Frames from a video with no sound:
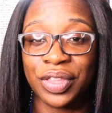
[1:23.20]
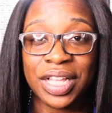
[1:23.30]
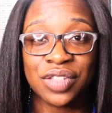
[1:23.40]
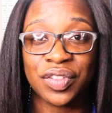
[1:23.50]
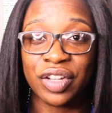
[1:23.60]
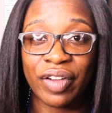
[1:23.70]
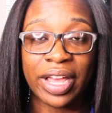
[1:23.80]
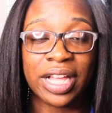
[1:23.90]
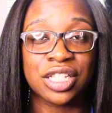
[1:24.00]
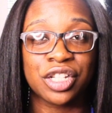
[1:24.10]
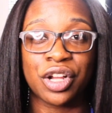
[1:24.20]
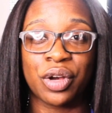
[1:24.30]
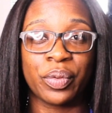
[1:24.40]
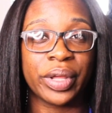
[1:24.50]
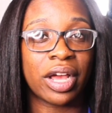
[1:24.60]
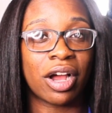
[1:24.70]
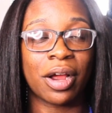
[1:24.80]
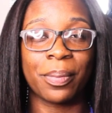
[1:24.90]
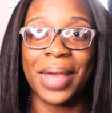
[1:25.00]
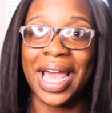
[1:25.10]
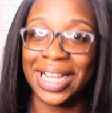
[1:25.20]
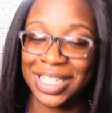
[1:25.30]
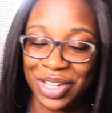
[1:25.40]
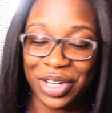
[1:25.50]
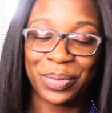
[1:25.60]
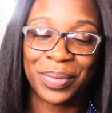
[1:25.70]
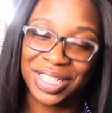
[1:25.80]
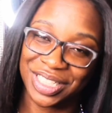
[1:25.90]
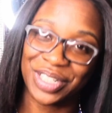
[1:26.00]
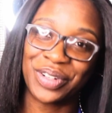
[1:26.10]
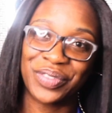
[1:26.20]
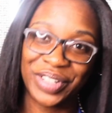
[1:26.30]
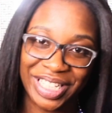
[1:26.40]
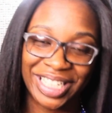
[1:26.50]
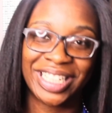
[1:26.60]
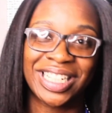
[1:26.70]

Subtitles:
that's really great because, you know, we are baddies on a budget over here.